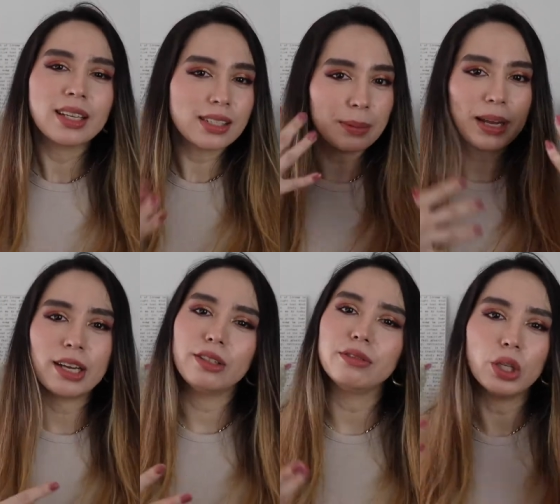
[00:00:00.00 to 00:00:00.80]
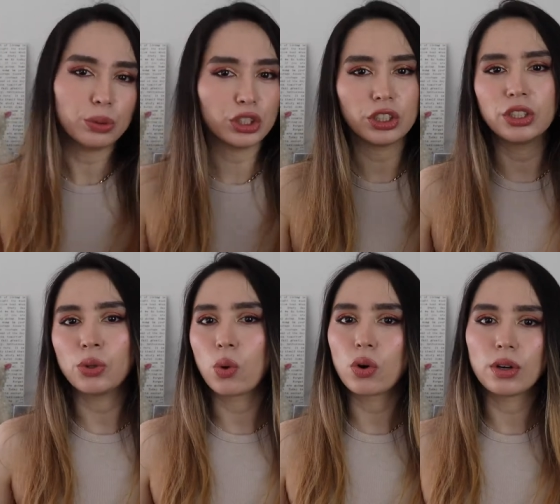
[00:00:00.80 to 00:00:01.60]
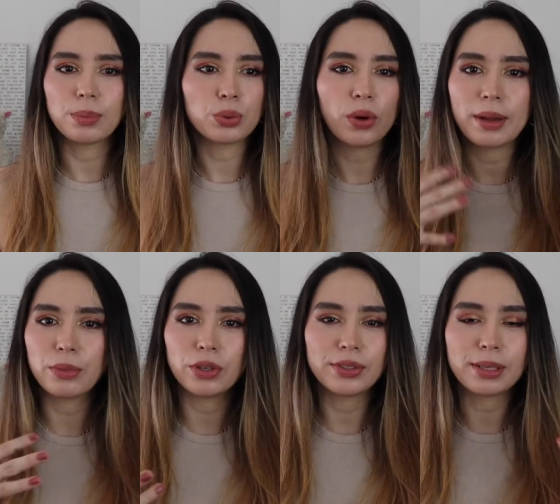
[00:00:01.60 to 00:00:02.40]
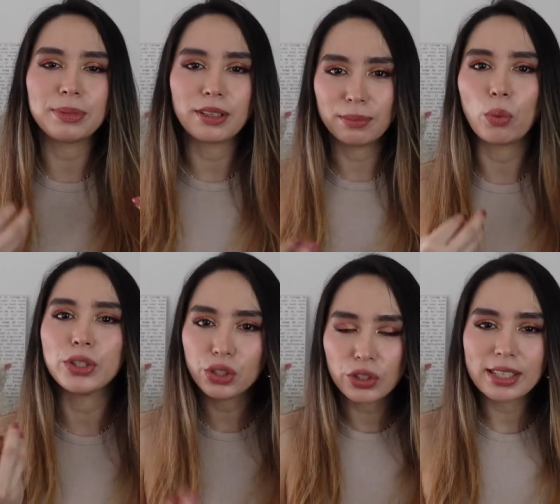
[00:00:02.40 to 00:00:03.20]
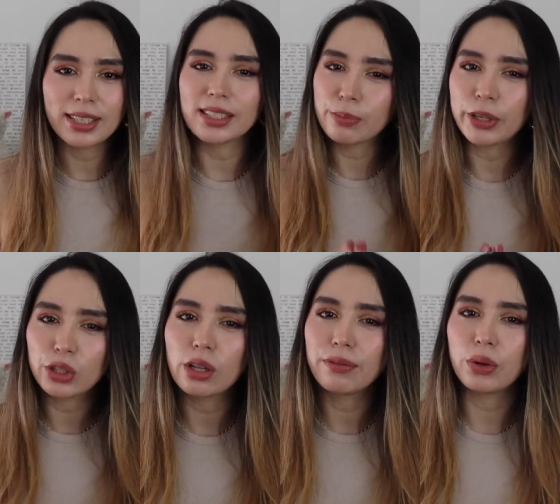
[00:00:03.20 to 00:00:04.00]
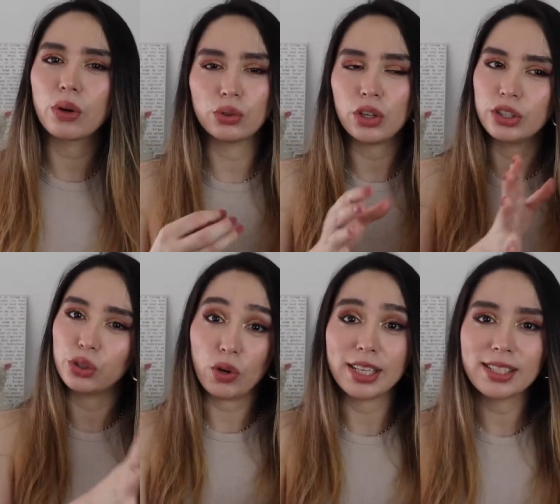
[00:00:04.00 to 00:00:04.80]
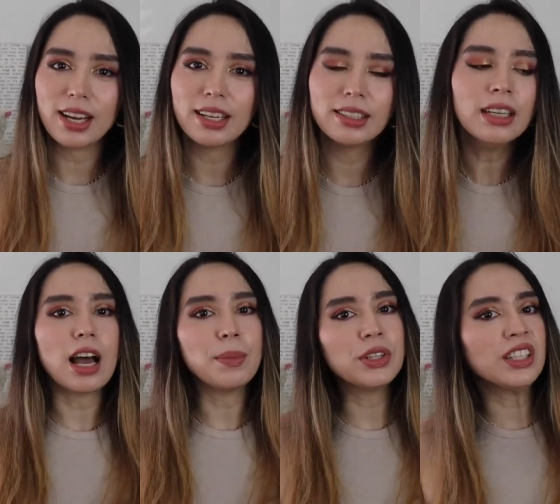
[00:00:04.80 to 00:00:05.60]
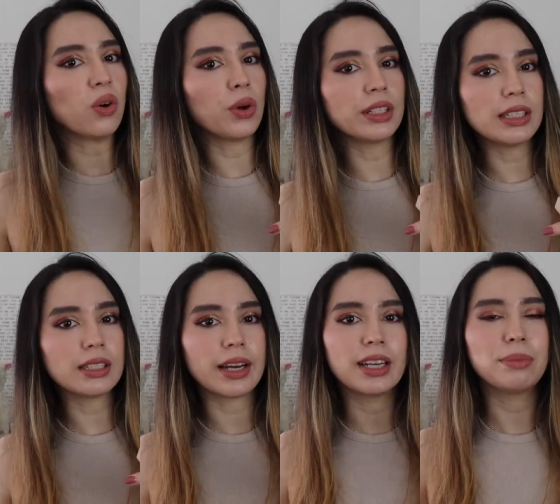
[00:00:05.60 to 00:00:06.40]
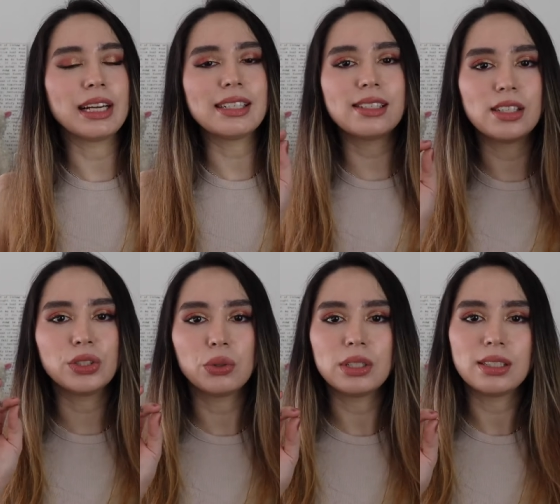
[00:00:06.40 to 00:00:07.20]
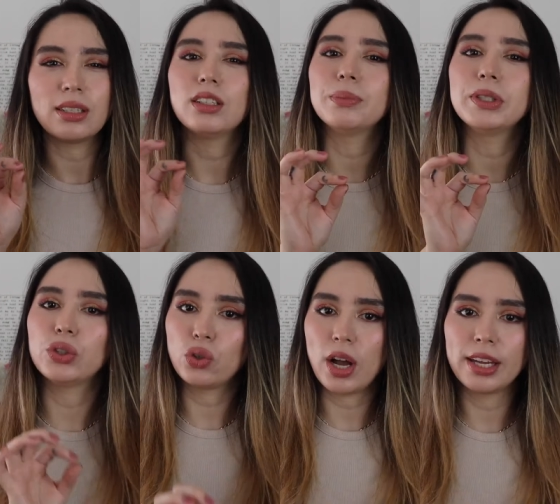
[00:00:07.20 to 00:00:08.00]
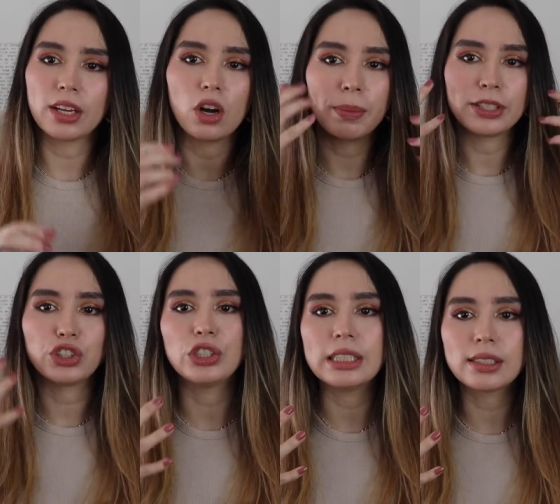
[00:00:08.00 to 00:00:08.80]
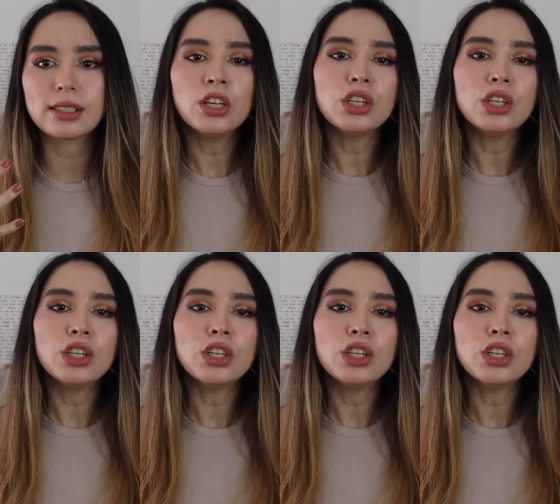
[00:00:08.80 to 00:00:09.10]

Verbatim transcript: some kind of lotion or primer or something moisturizing, especially if you're on the dry side. I'm on the oily side, but I still notice it a little bit drying on my cheeks.